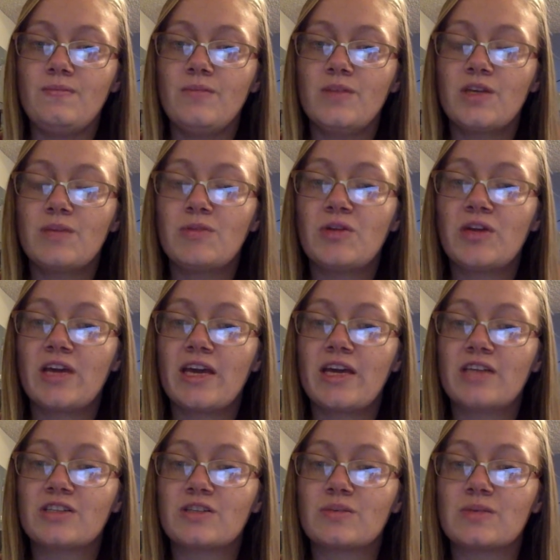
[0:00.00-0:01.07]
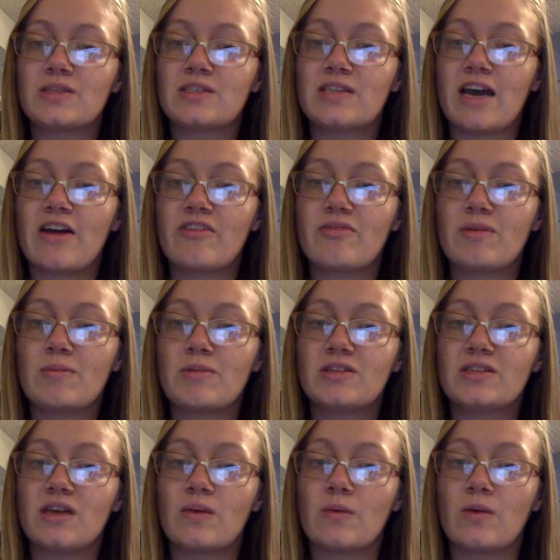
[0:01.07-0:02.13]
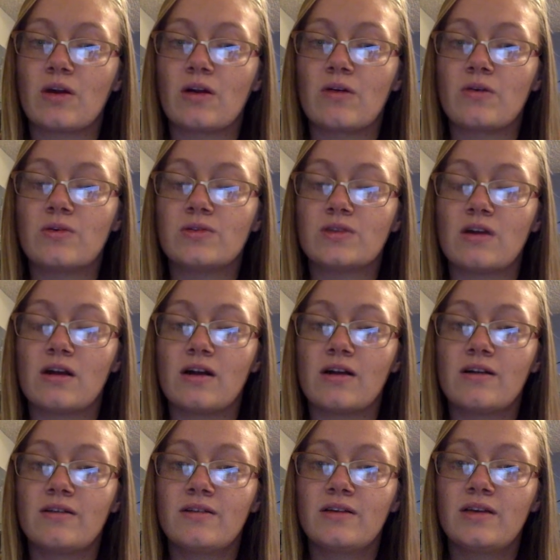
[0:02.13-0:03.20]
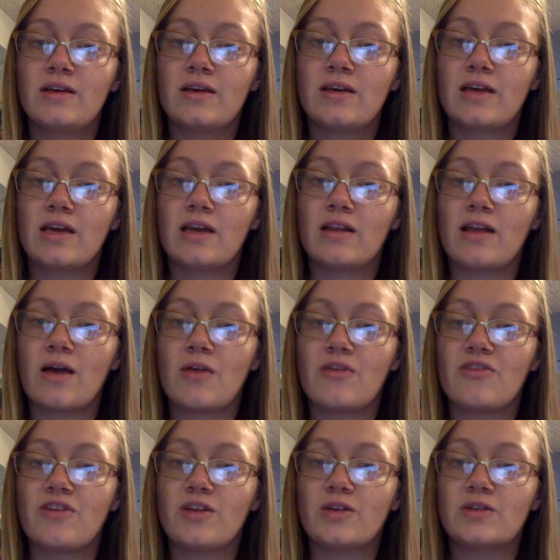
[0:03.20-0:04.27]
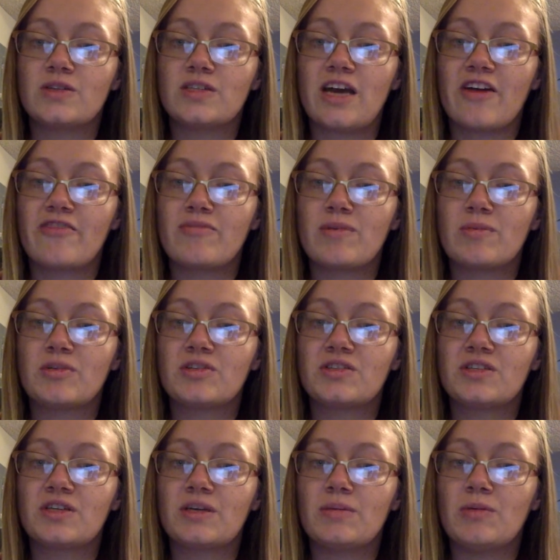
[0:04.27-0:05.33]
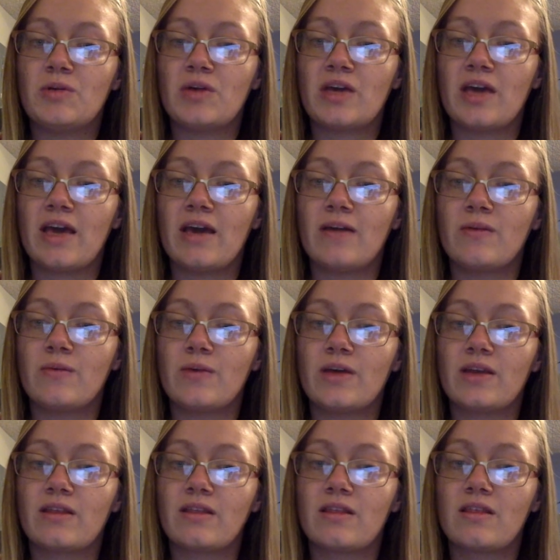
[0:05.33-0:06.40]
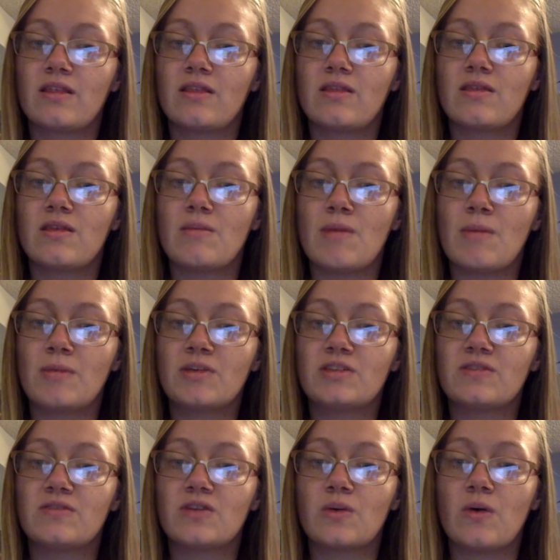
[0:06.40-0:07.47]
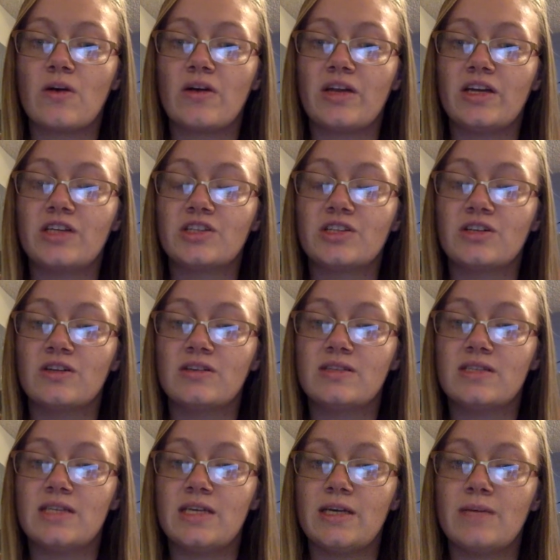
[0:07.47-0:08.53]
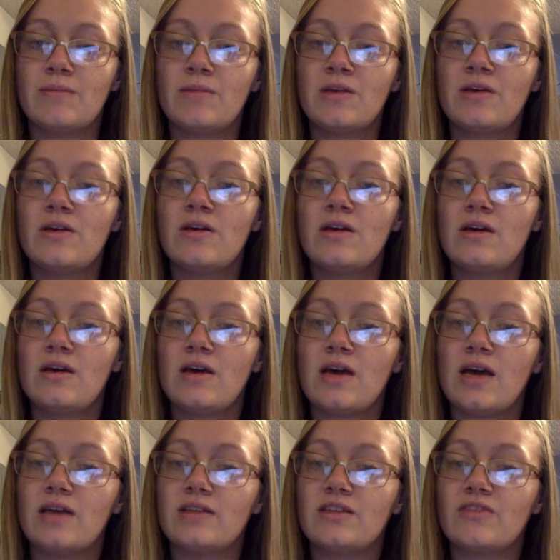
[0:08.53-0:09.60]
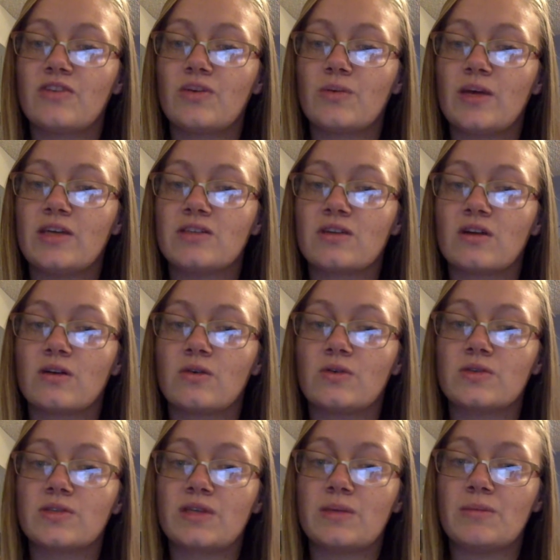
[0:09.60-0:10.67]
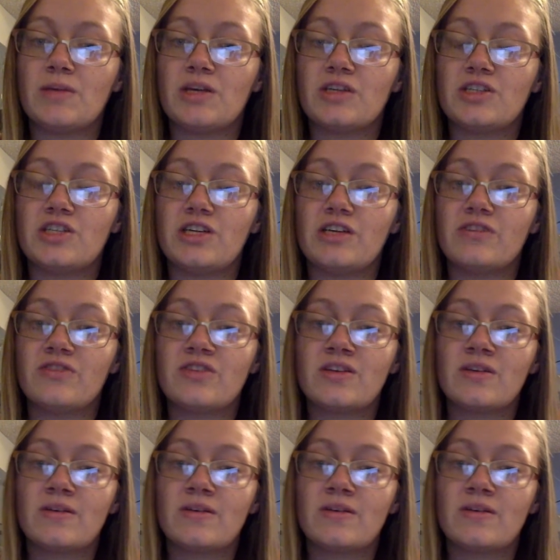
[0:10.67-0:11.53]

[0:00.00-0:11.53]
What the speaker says: communication with staff members on what our goals are can allow the fellow staff members to communicate with the members of the quality assurance team on different ways our goals can be achieved.